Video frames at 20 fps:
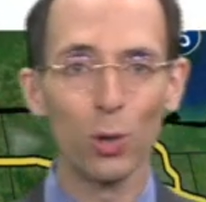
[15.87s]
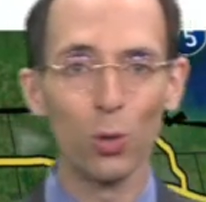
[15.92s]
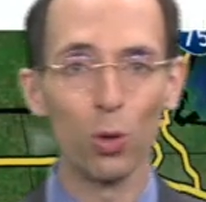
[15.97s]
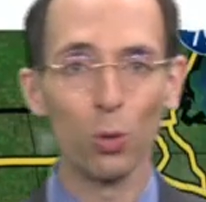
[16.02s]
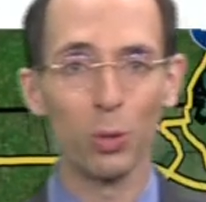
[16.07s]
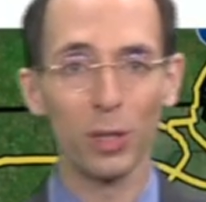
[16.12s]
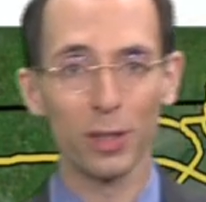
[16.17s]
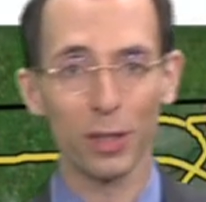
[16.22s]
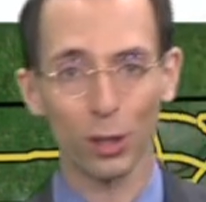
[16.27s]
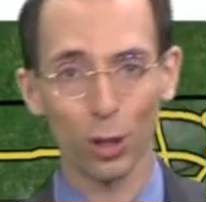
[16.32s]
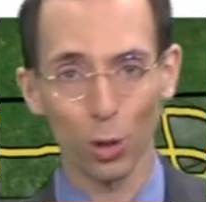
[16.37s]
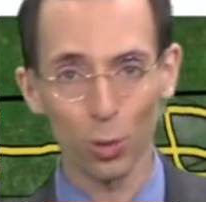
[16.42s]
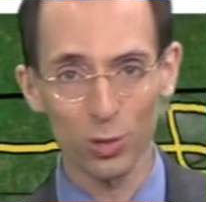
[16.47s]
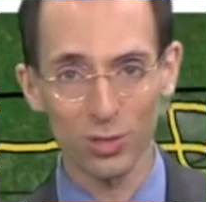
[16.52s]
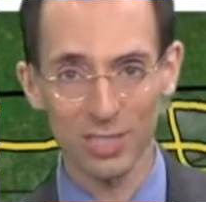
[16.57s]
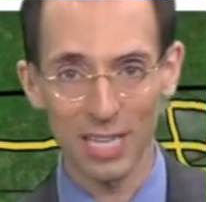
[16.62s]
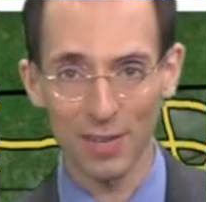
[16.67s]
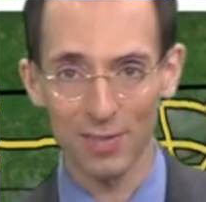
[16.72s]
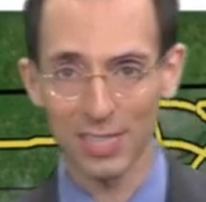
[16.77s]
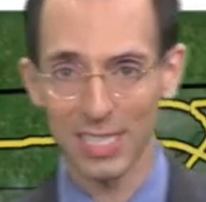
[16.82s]
We'll be in the low
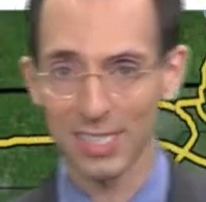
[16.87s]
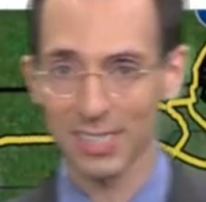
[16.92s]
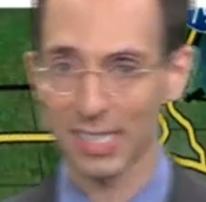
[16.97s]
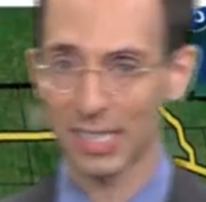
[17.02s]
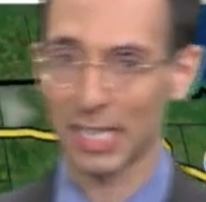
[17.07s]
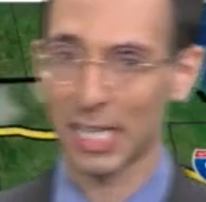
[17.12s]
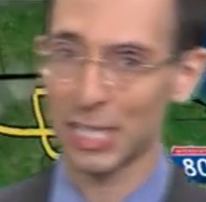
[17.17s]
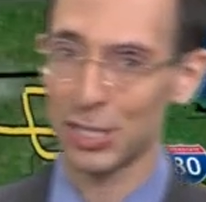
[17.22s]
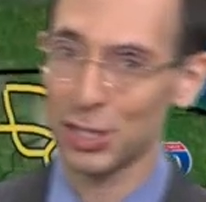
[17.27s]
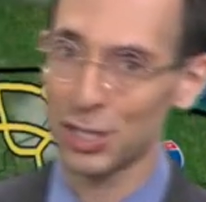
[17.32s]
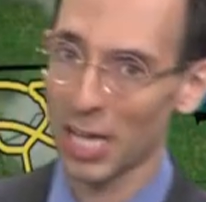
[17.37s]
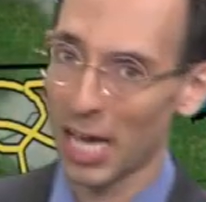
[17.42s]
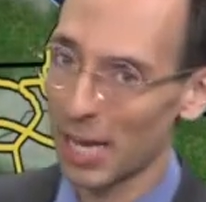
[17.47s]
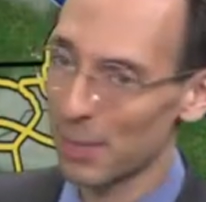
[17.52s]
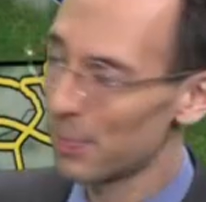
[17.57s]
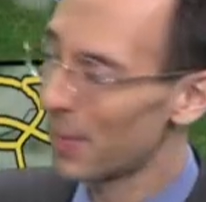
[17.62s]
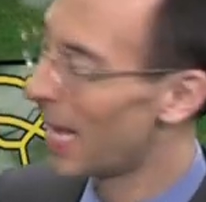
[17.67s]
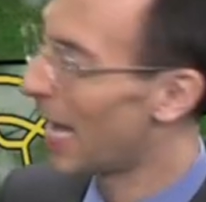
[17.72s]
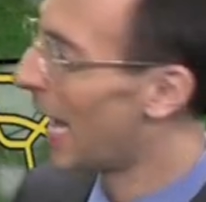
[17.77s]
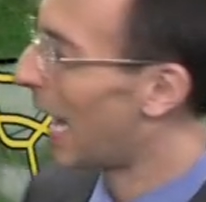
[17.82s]
70s at
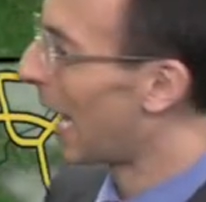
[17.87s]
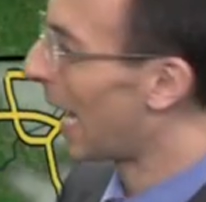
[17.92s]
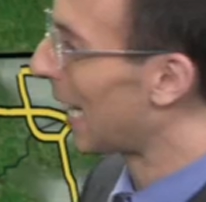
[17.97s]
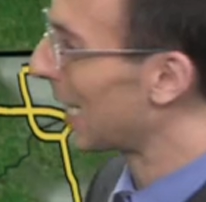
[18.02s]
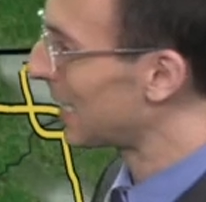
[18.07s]
lunchtime, high